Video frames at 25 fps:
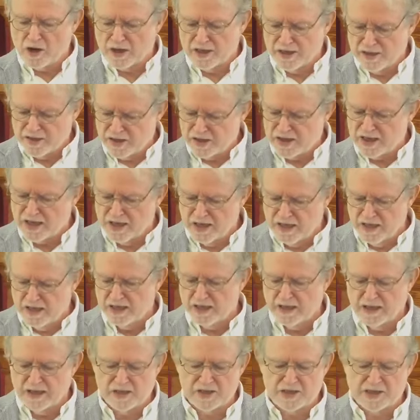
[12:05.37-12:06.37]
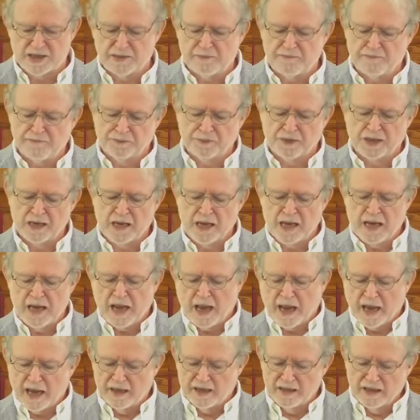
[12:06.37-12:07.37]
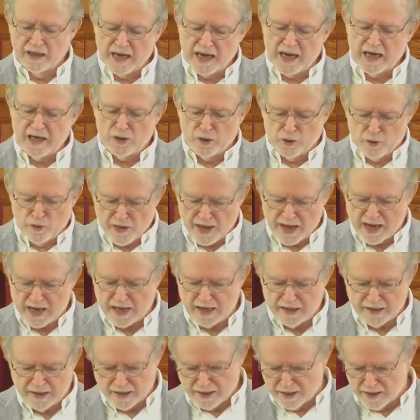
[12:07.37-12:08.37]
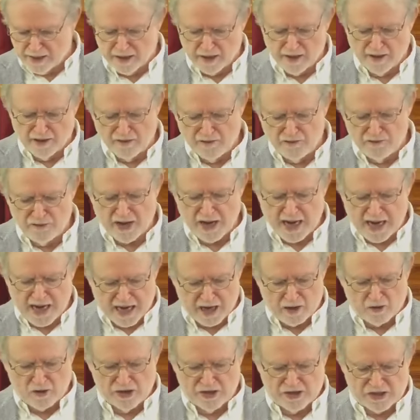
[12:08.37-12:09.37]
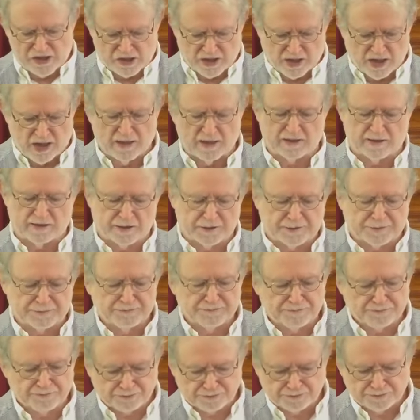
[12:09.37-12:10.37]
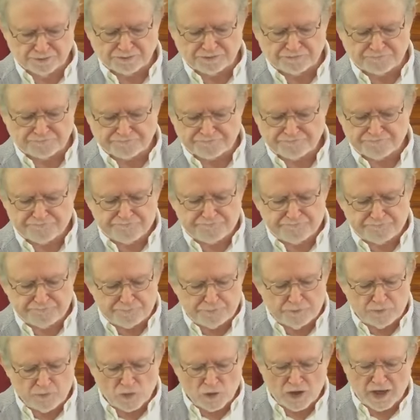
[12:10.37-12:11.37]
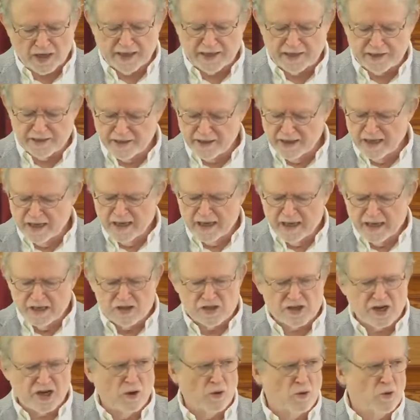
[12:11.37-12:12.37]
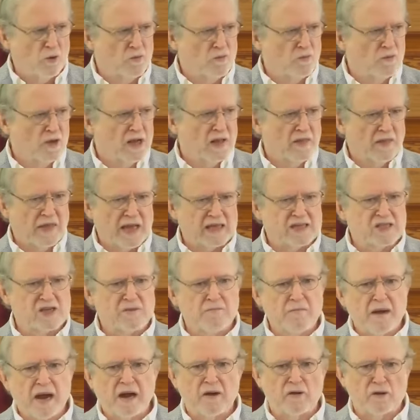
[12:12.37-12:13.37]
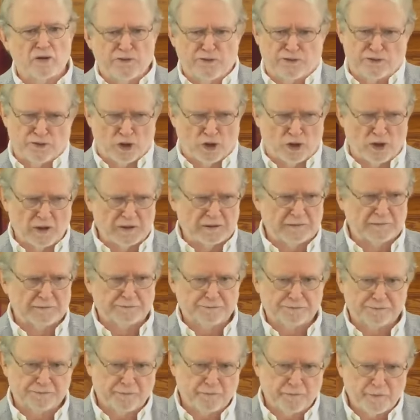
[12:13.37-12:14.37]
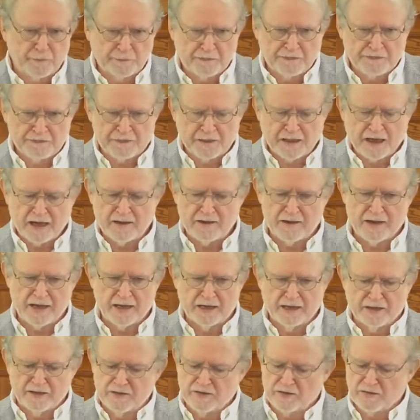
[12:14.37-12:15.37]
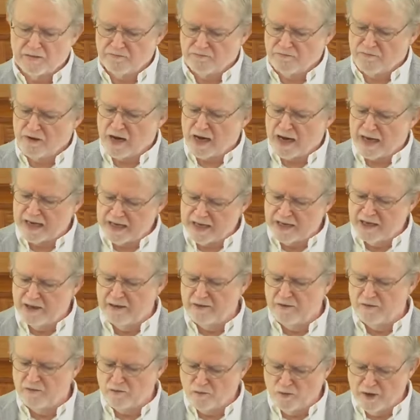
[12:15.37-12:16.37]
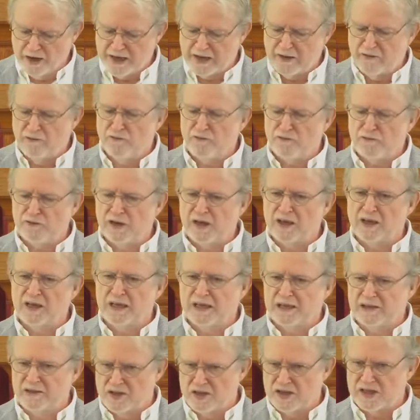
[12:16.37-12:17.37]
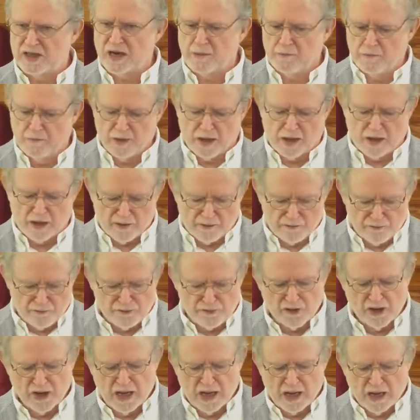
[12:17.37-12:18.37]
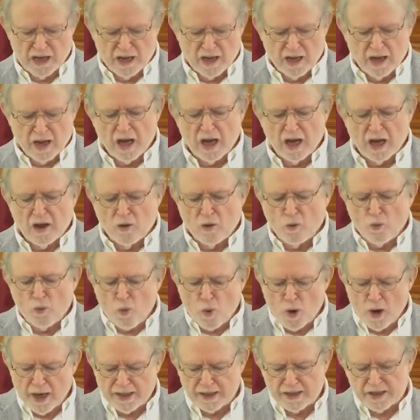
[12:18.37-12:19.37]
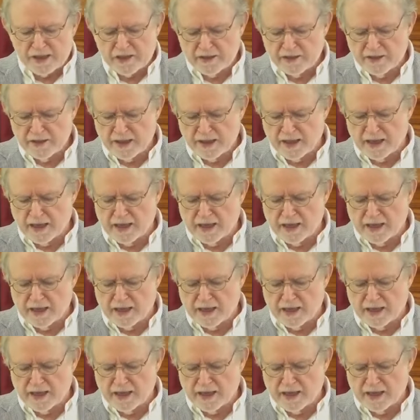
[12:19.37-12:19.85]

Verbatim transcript: Augustinianism, and later that of Aristotle. Okay, so that's a mouthful, and we can fill in some of what